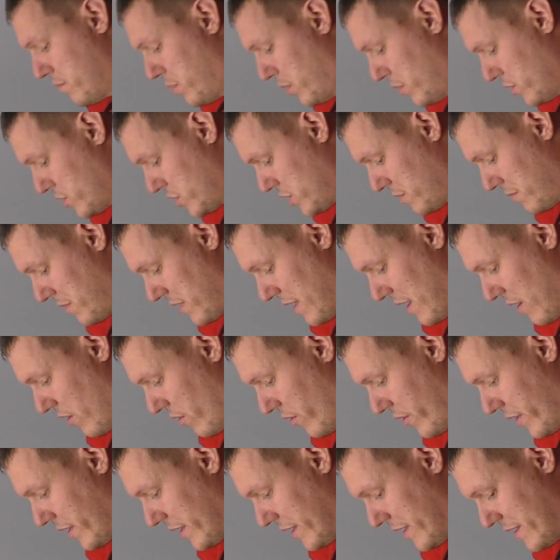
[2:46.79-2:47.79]
Put some of that
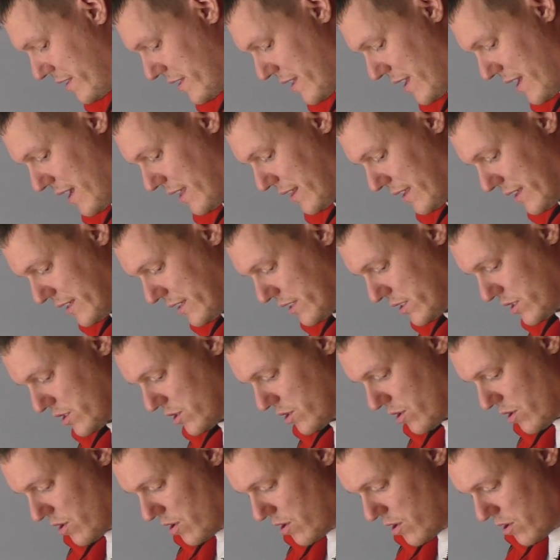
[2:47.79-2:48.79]
oil in there like
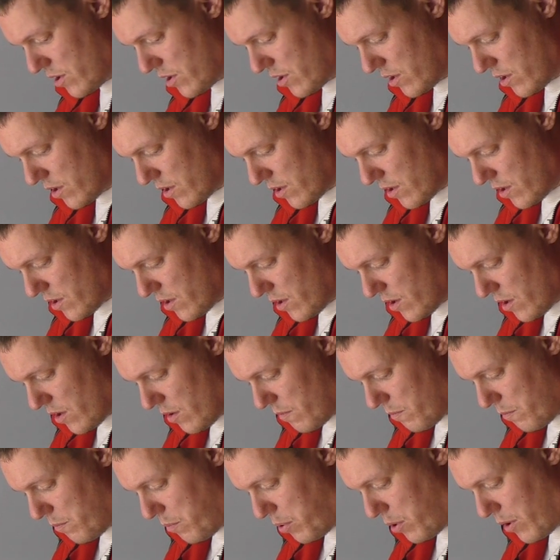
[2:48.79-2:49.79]
so.
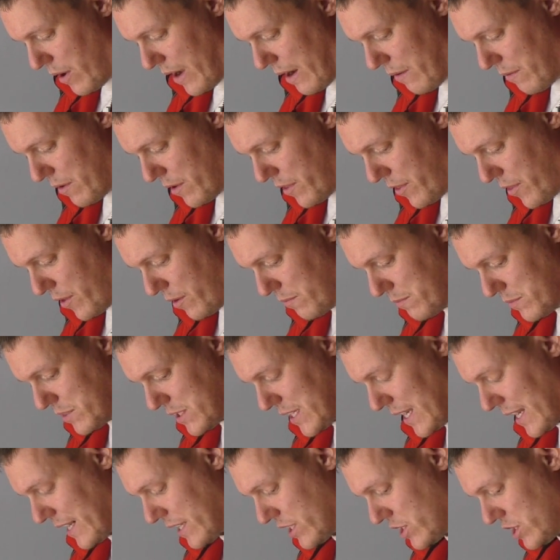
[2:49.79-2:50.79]
Put our
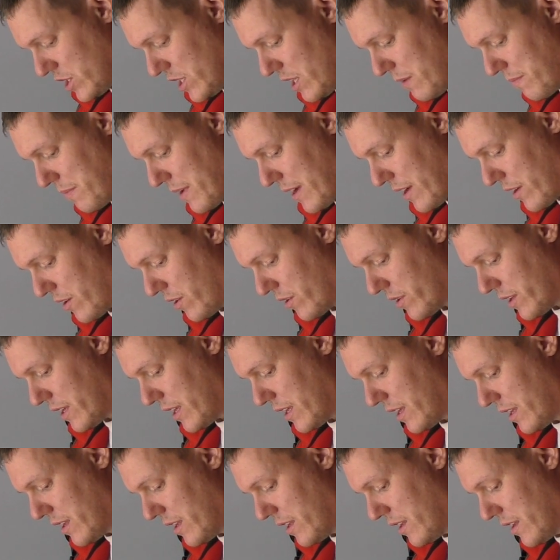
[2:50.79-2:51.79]
thumbtack shit back on
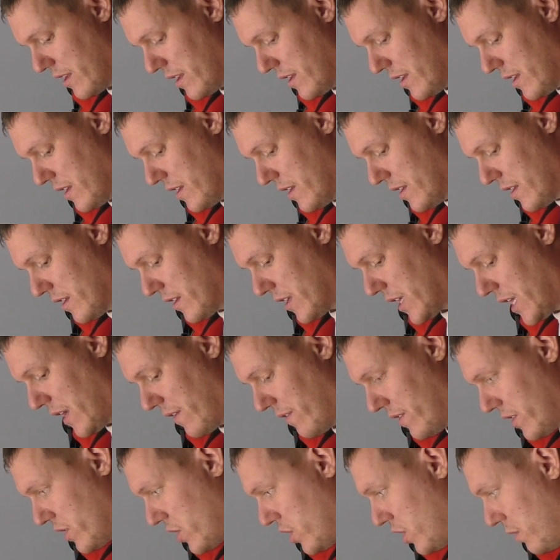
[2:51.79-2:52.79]
it.
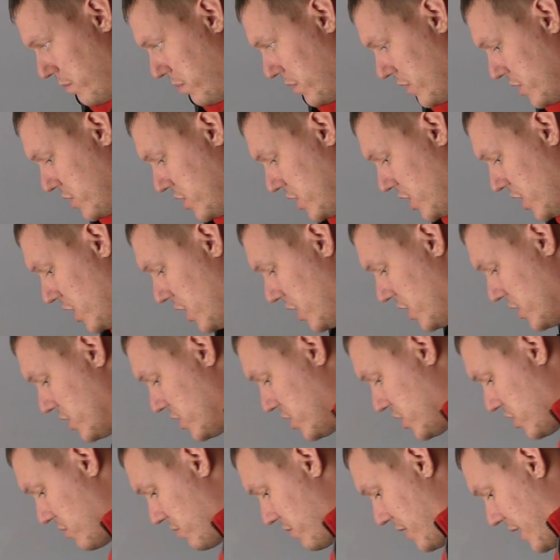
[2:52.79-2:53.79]
Give it a couple of
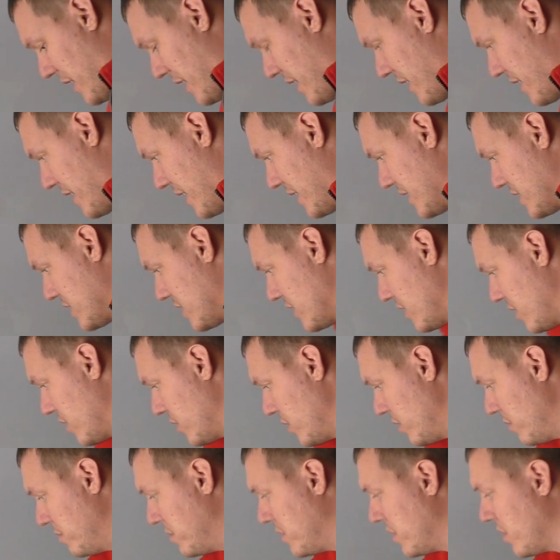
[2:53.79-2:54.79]
turns so we get it nice and
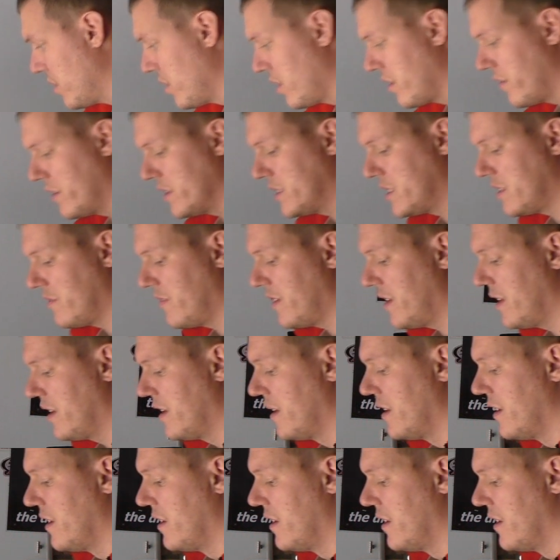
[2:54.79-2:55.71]
lubed and all the rest of it.